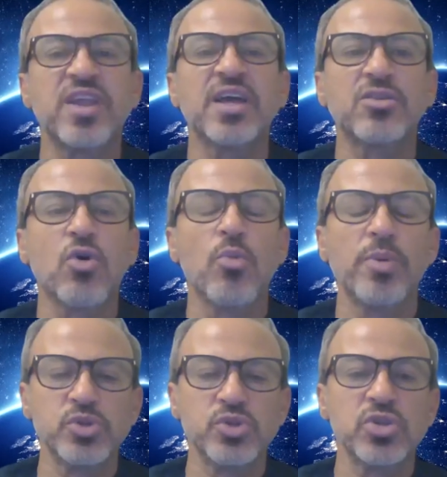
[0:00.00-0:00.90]
flat open
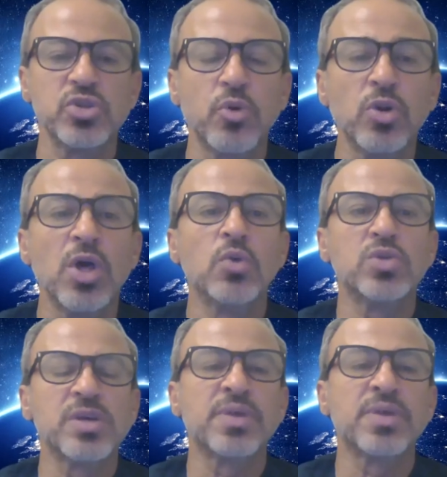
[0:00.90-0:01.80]
posterior pole,
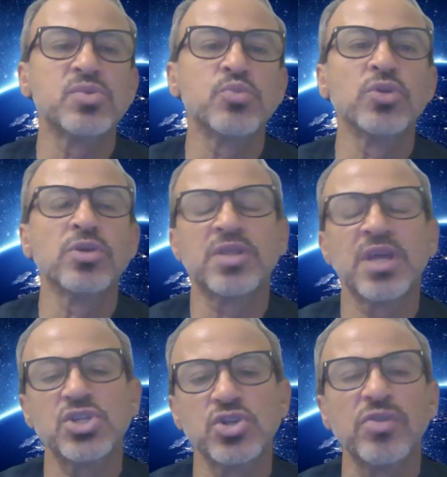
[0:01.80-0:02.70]
sometimes we put a
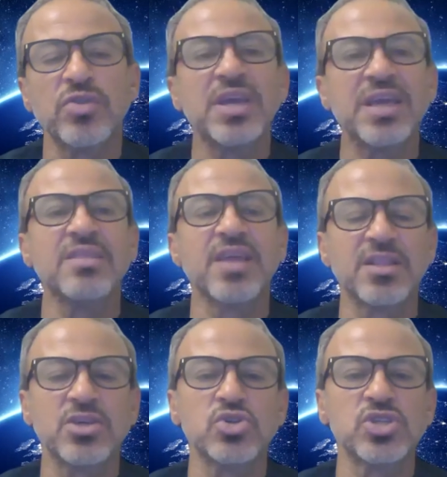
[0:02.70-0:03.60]
tension ring in the
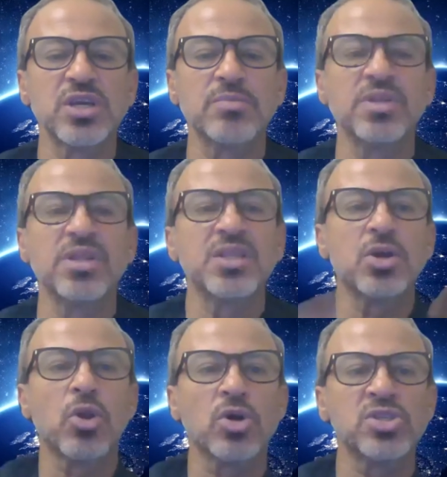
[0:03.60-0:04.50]
anterior segment, it
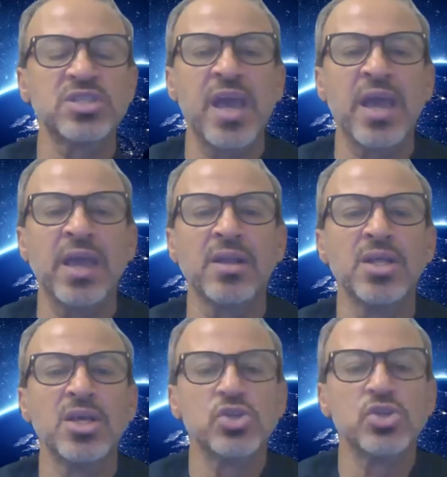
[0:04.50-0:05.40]
plugs the angle,
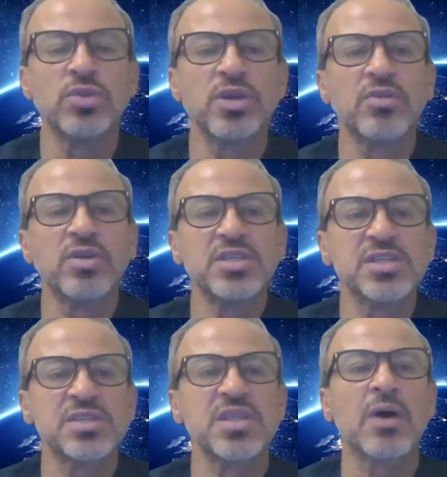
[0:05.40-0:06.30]
so it
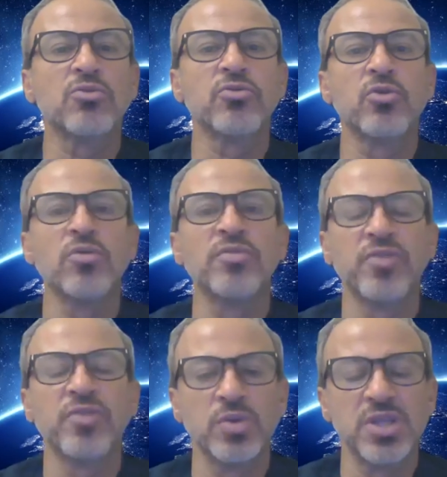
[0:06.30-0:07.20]
decreases the outflow of the
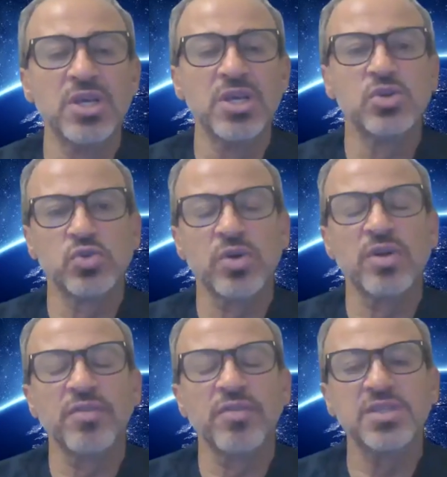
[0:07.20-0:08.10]
fluid. So it's one of
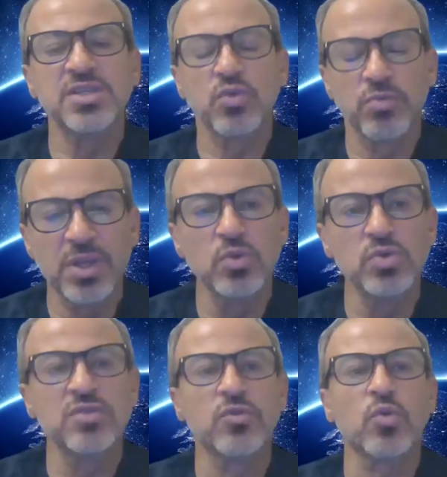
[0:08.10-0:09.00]
the things that we've been
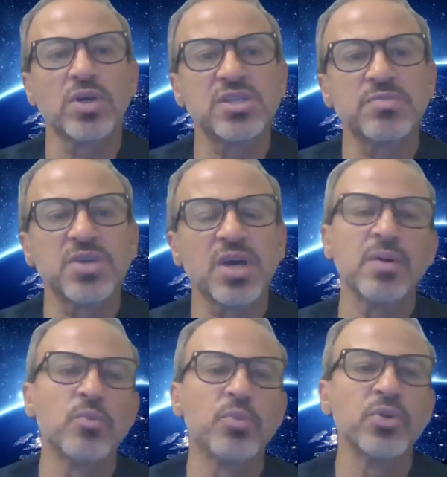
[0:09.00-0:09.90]
using for quite some time
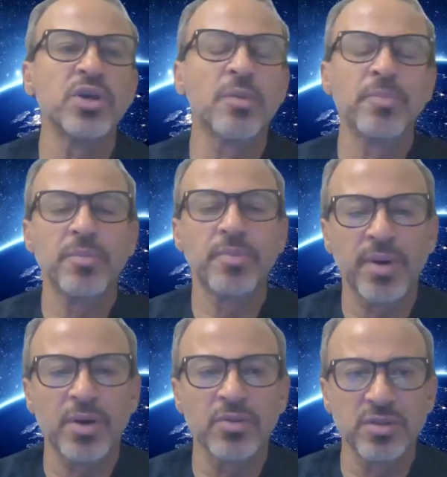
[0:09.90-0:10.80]
and we're putting up a paper
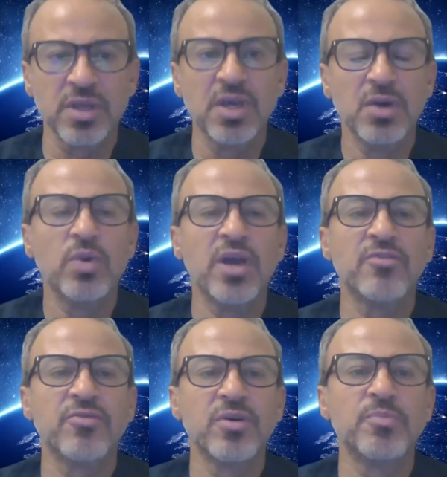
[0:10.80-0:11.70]
about it. We
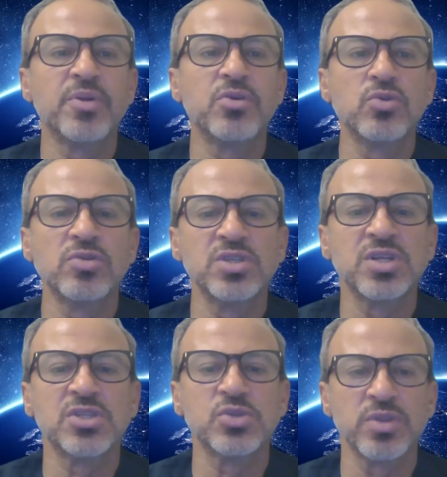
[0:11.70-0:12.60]
have pretty good
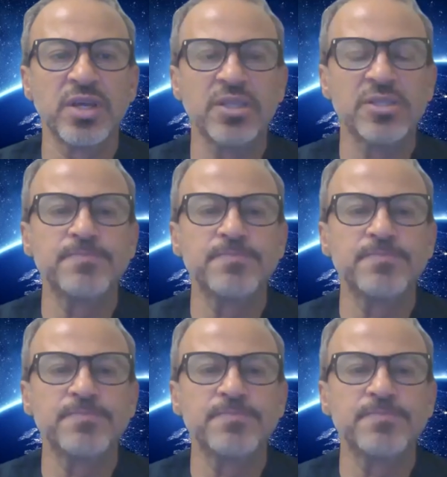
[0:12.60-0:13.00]
results with that.